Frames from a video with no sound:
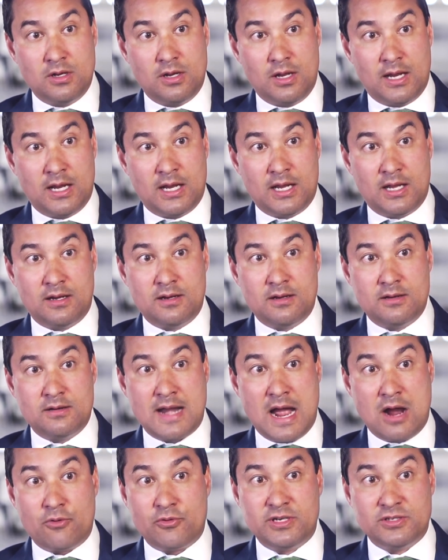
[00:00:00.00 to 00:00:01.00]
And
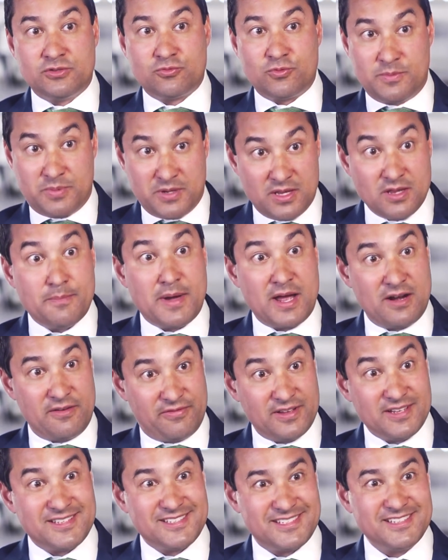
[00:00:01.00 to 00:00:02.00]
now he's reaping the
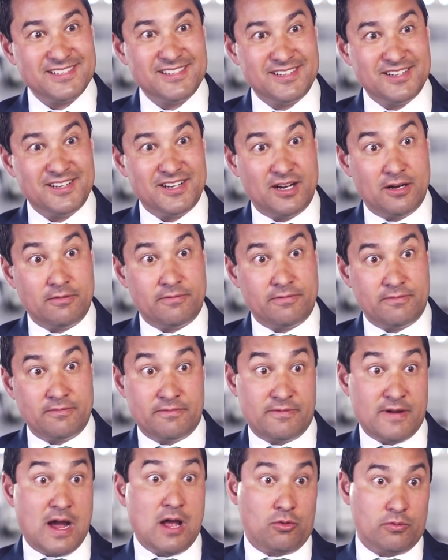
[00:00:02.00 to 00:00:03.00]
benefits of
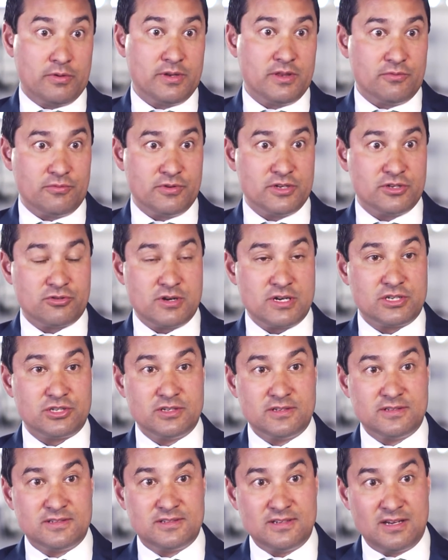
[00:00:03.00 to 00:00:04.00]
following the
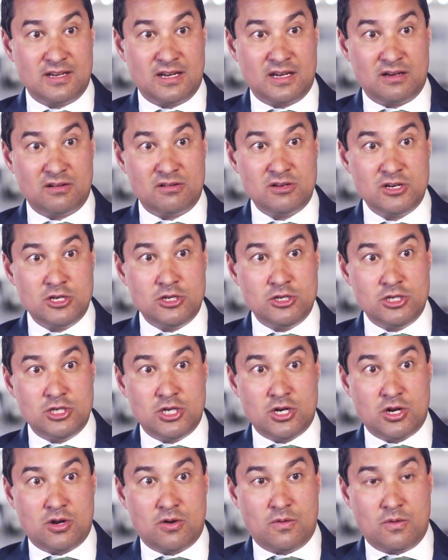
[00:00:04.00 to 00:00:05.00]
restrictions. And,
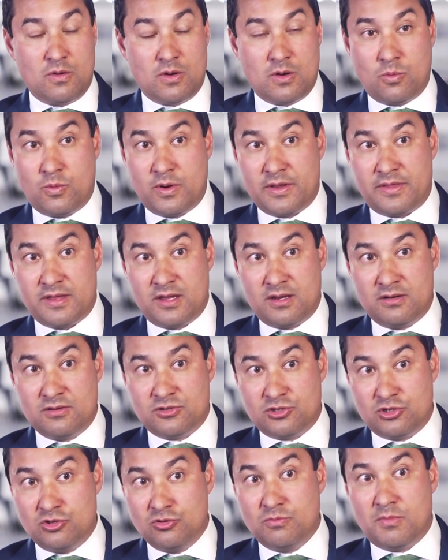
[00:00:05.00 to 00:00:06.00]
you know, within
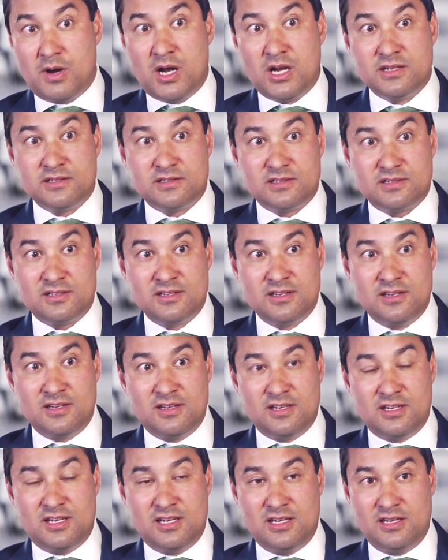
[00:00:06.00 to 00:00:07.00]
2 months,
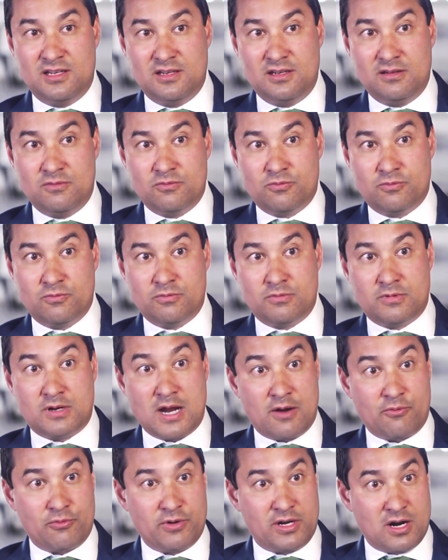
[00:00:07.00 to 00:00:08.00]
he
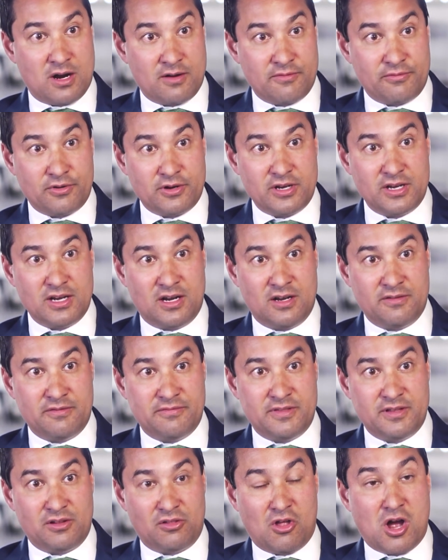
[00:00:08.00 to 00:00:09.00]
got recovery
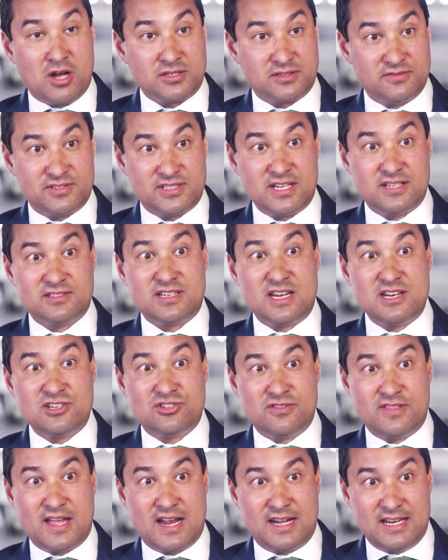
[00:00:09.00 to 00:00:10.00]
of the loss of
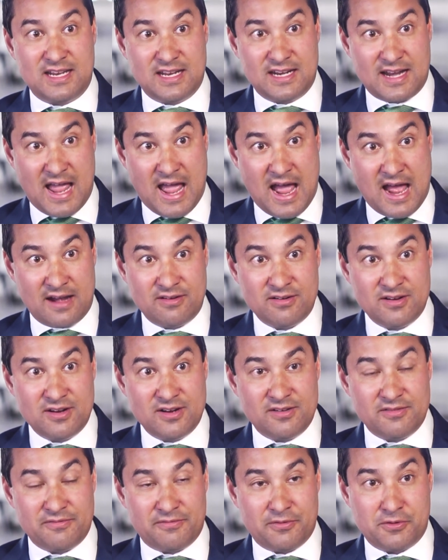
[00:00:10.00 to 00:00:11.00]
sensation that he had had
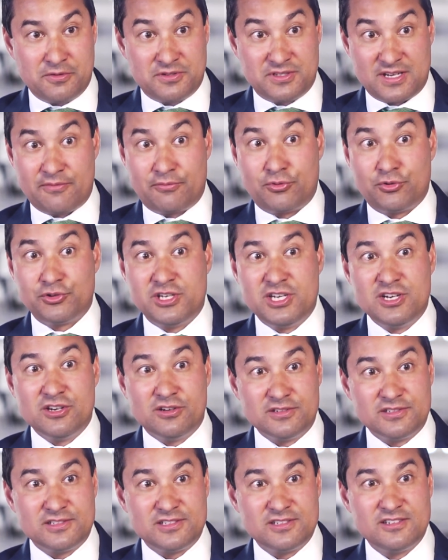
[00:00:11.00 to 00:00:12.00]
for several
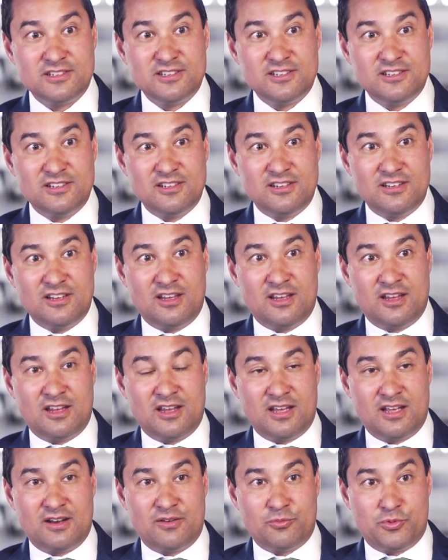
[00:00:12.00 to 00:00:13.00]
years
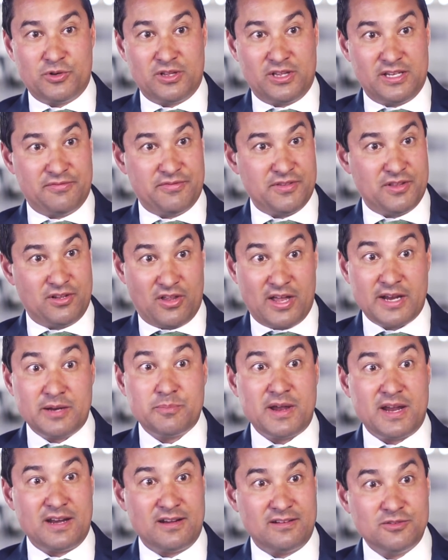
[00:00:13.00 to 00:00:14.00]
and relief of the leg
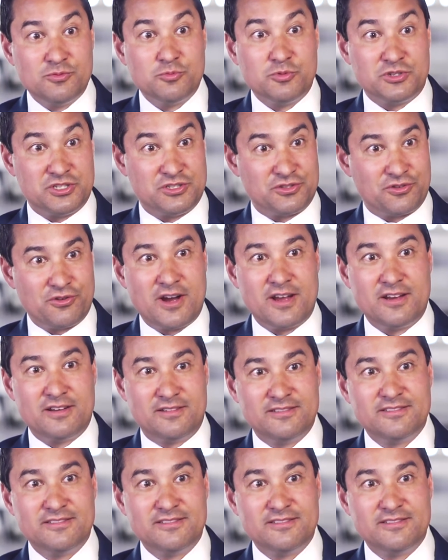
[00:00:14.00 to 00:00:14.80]
pain, which is great.